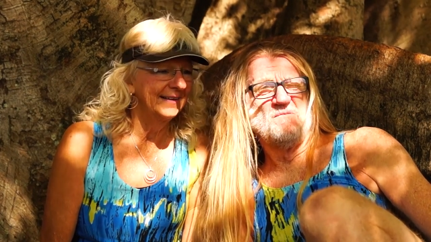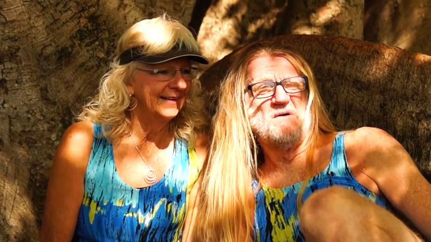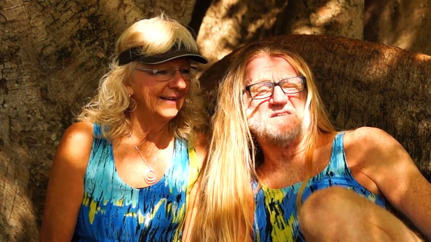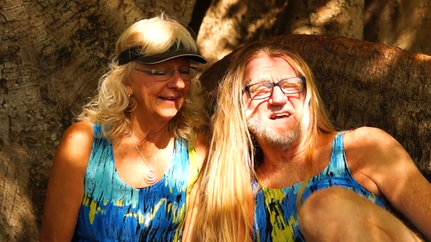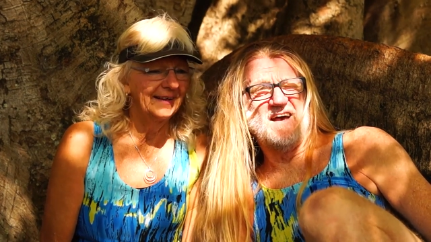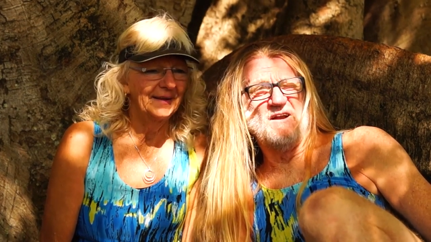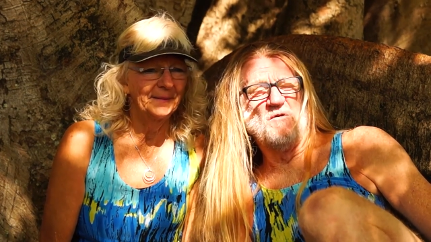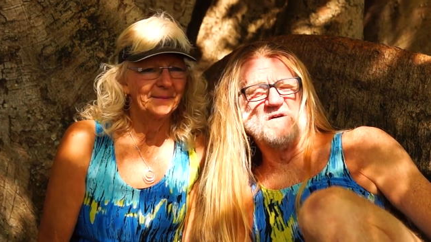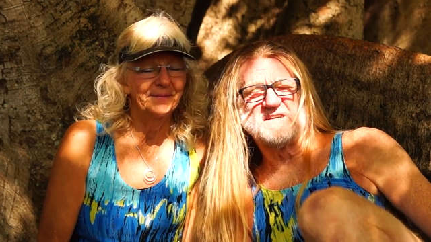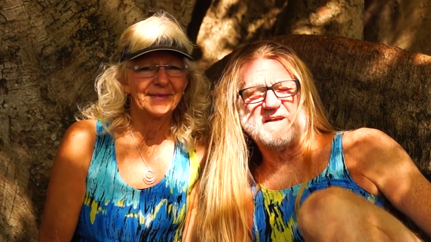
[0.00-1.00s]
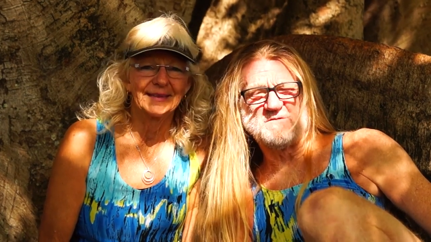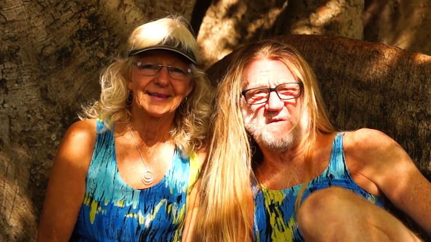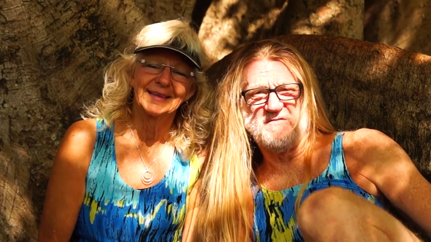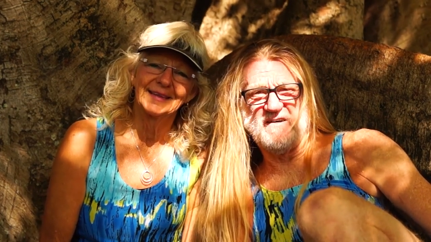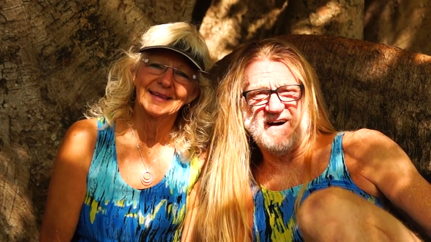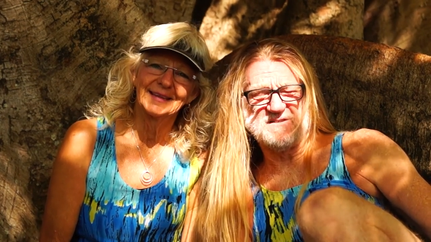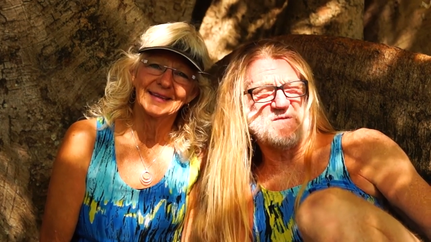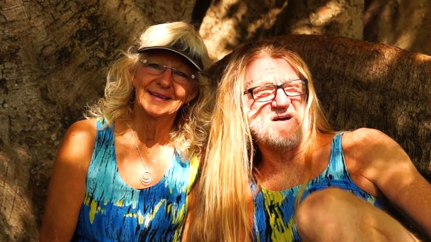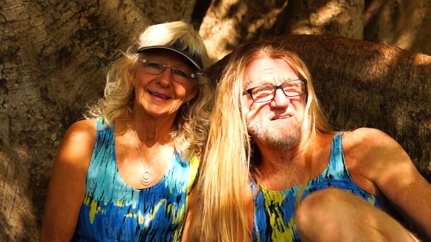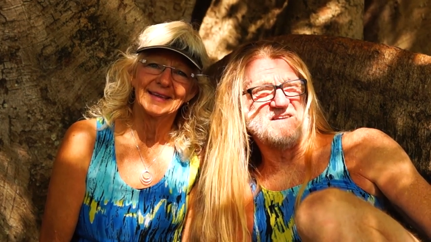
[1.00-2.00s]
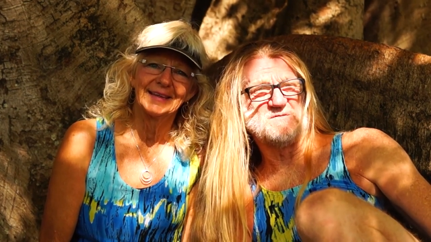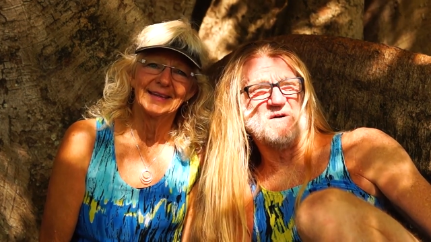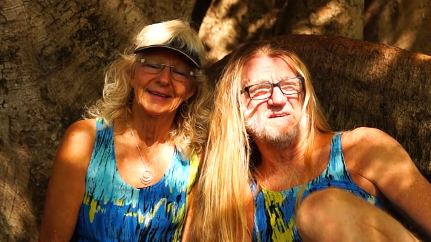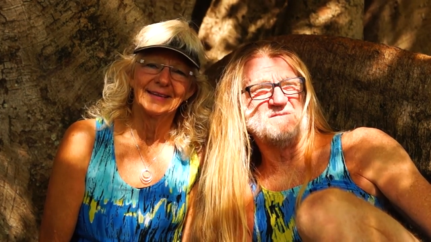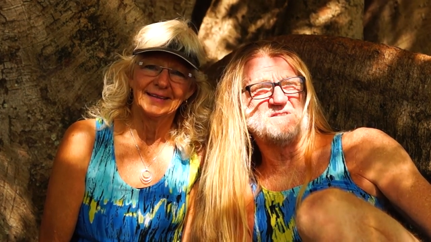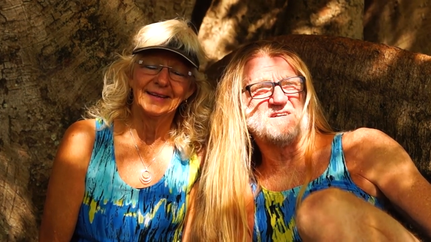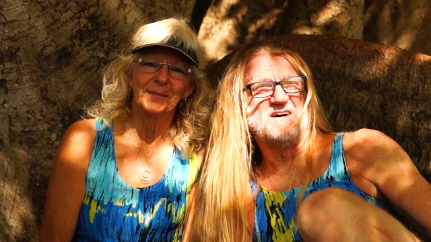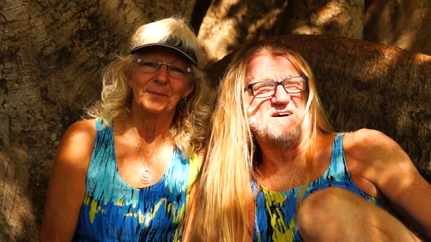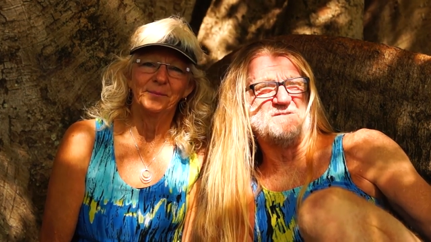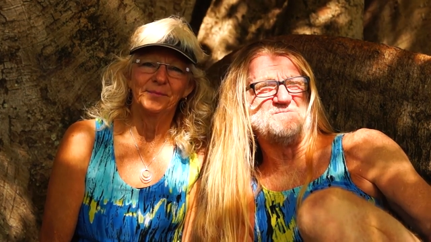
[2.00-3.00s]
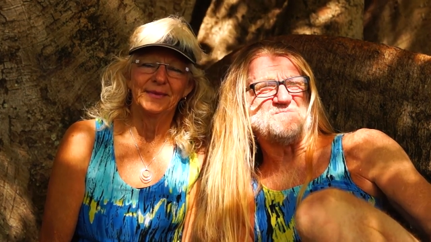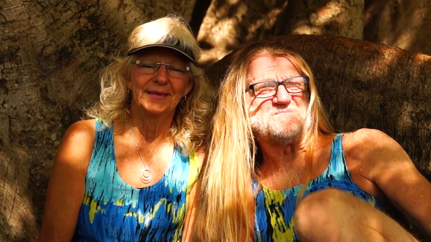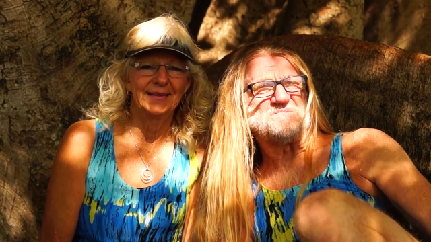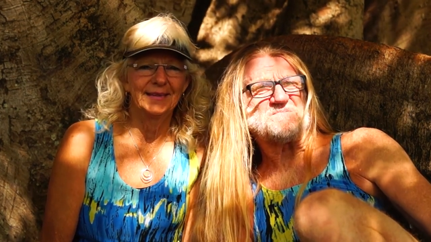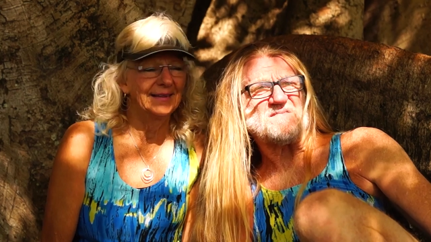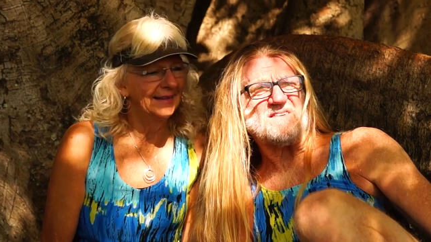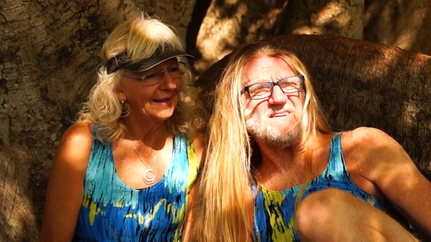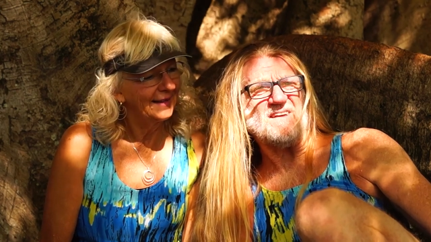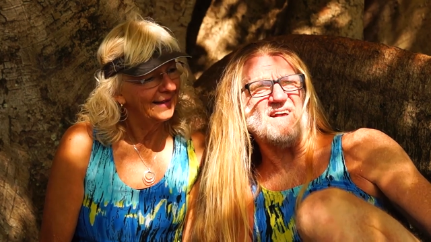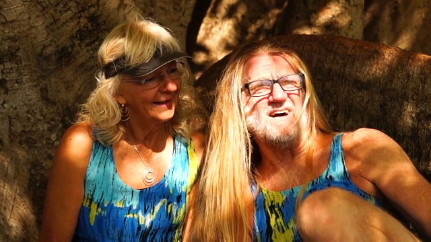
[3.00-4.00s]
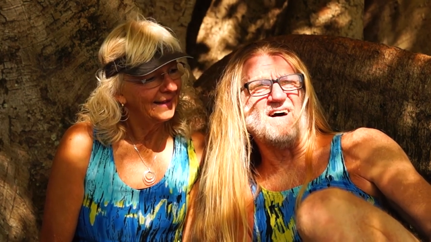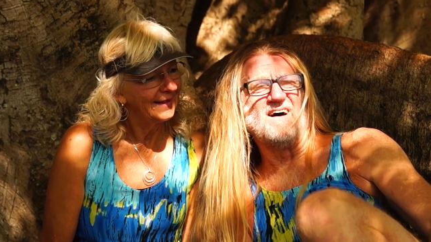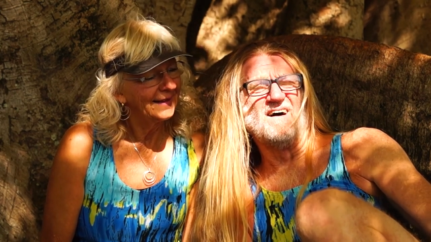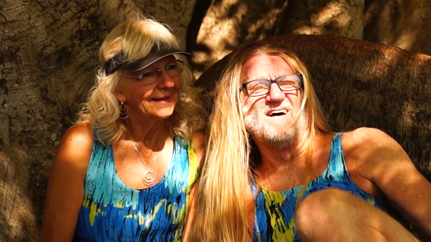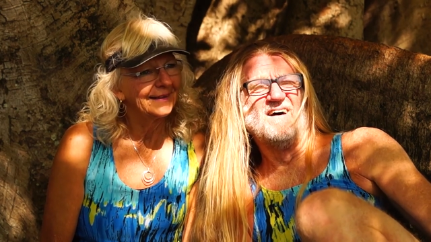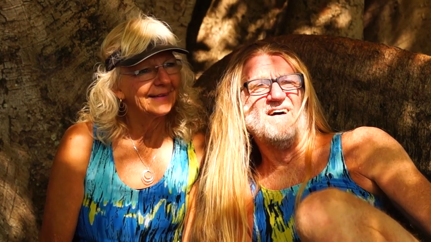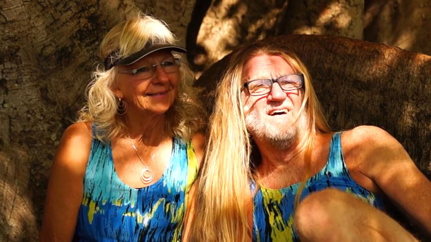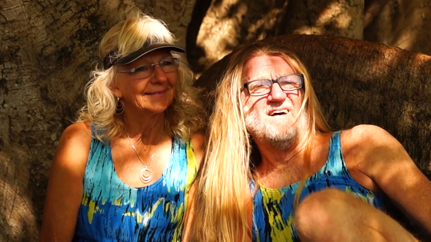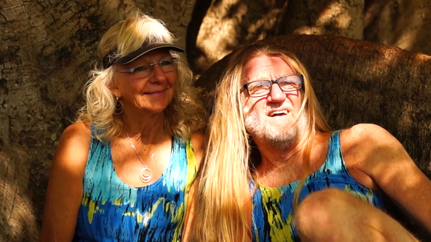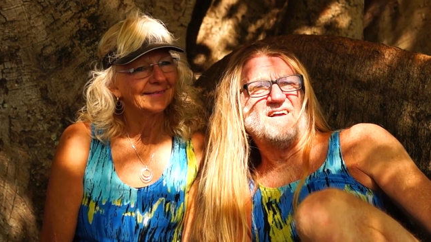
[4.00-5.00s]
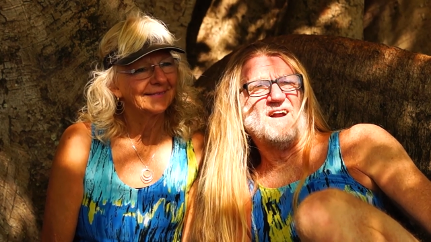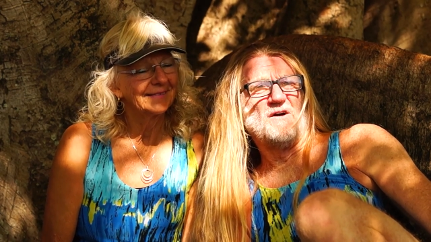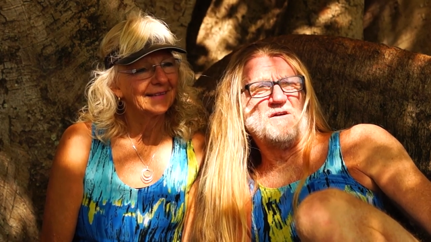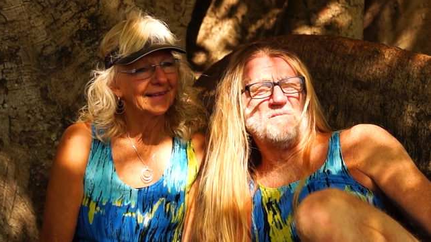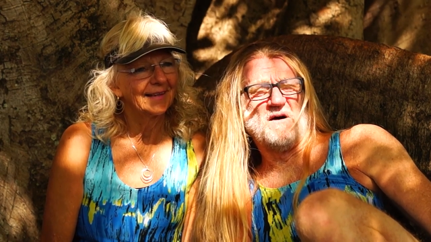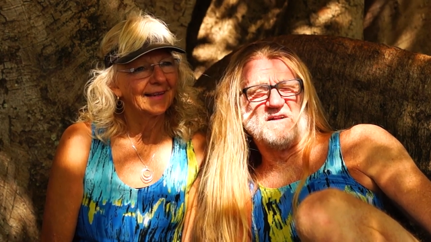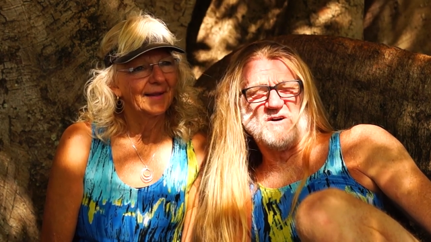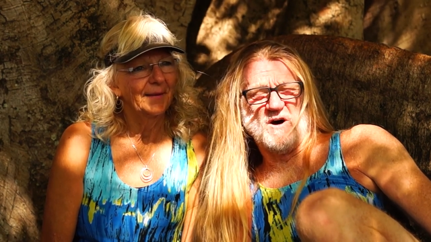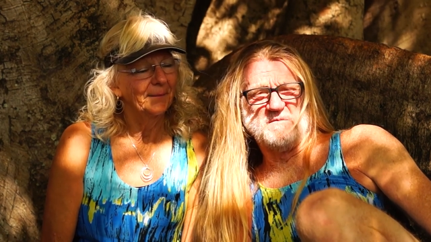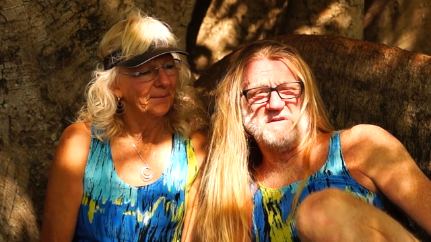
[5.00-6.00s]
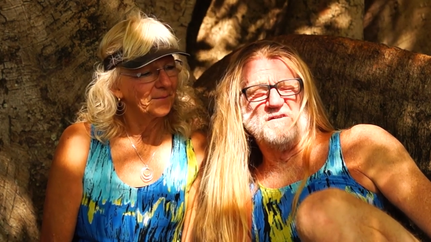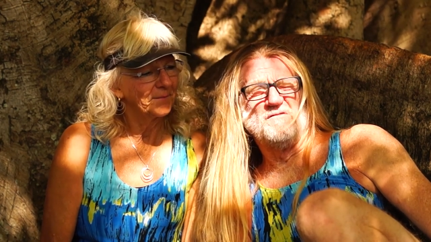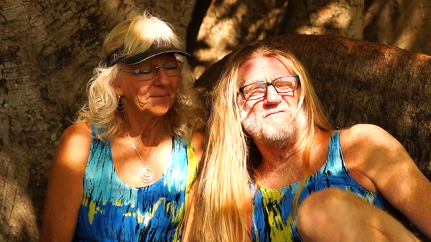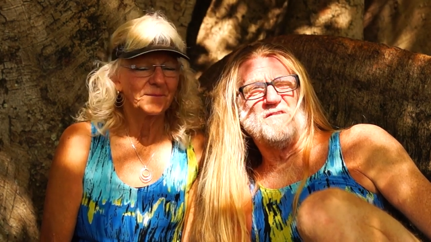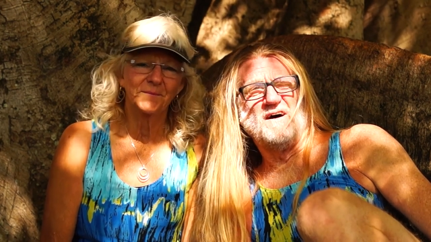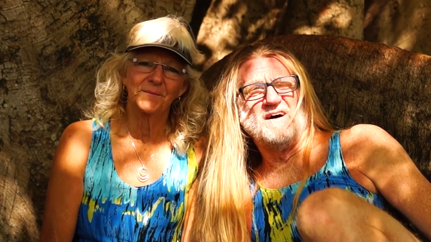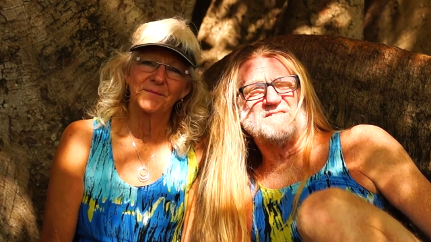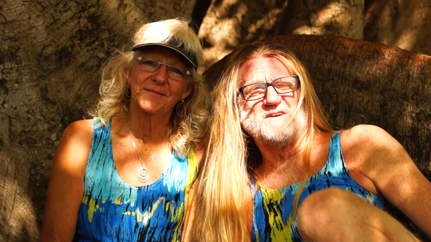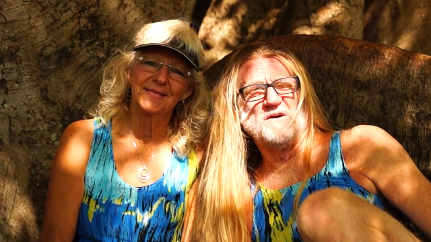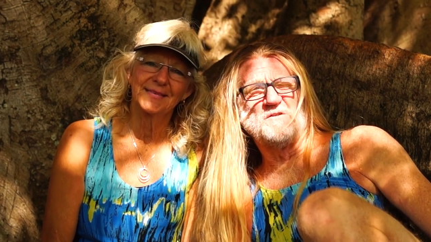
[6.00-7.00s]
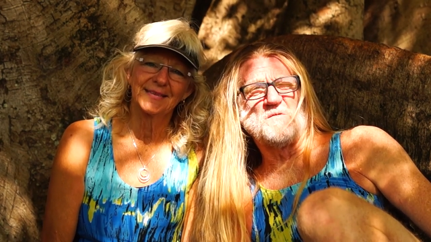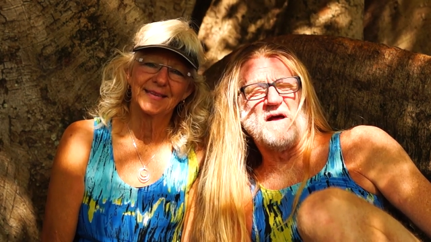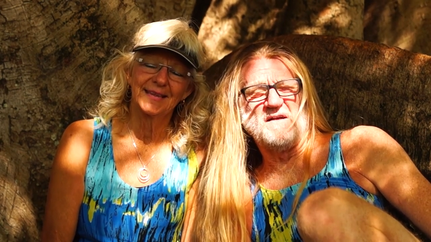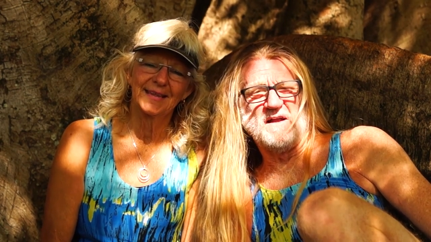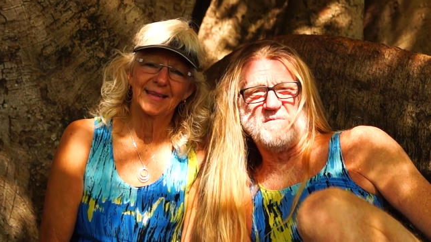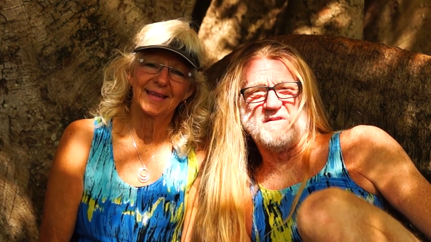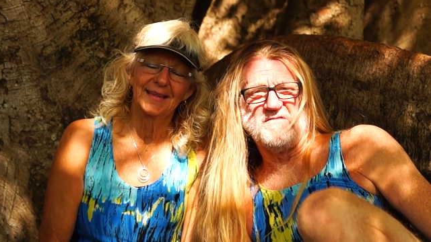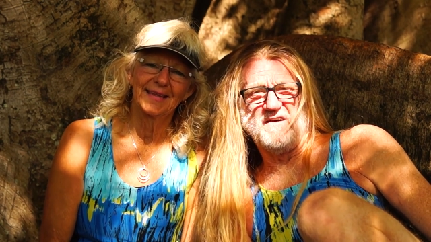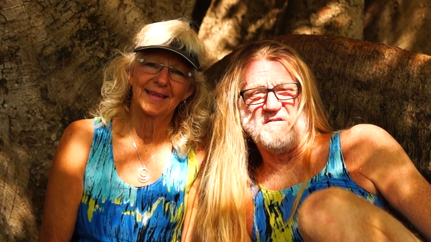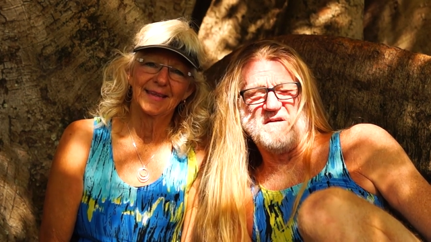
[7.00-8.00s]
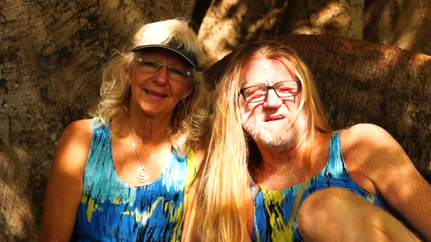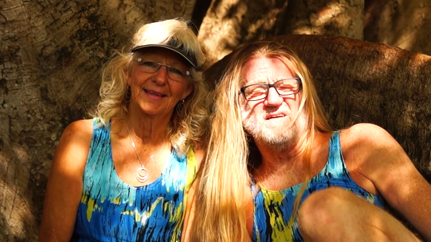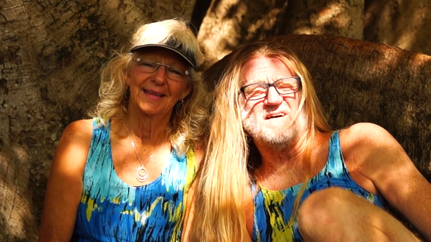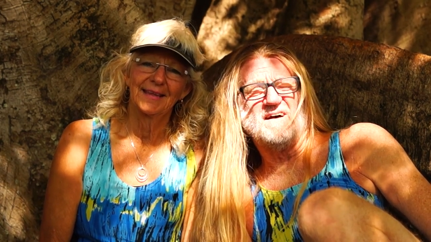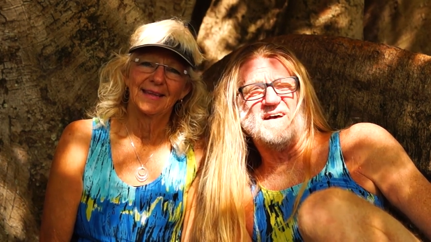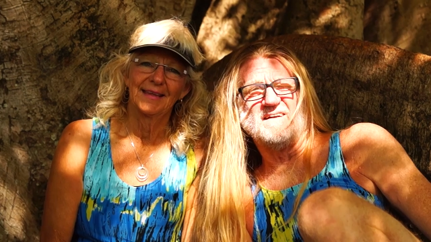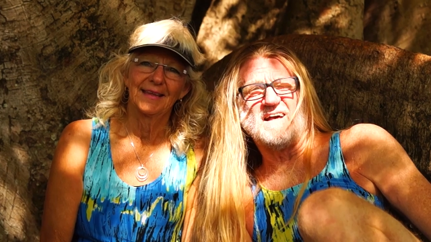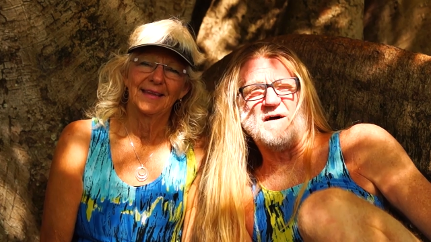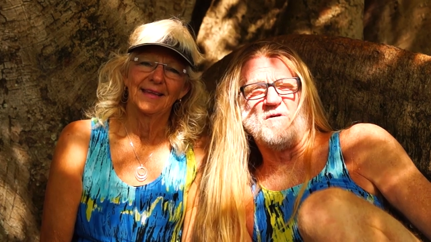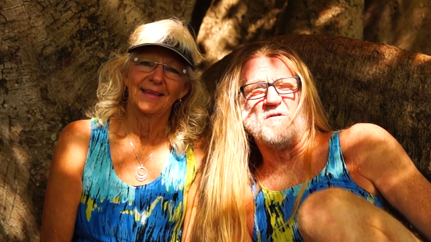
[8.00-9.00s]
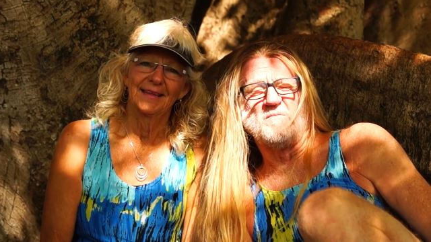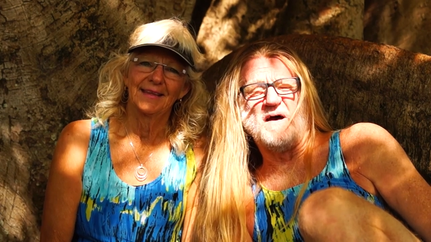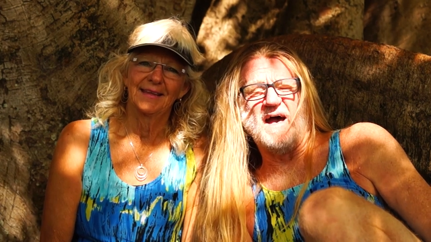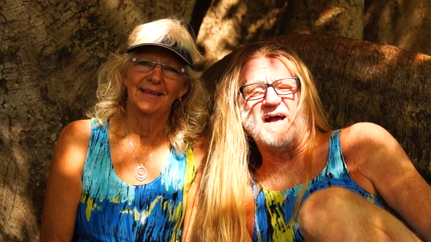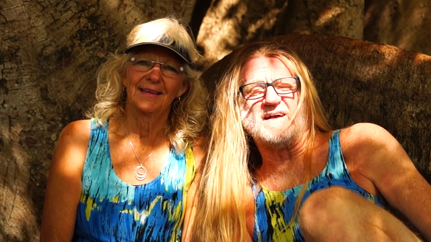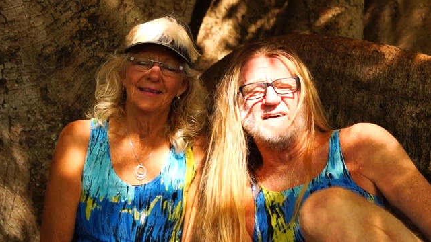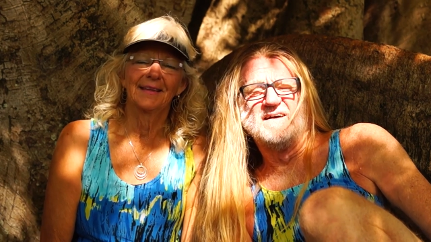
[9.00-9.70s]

Speaker 1: but yeah, it always seems to be a fast run this one. So uh, you know, you by the time you've uh, turned around up at the ferry and come on back,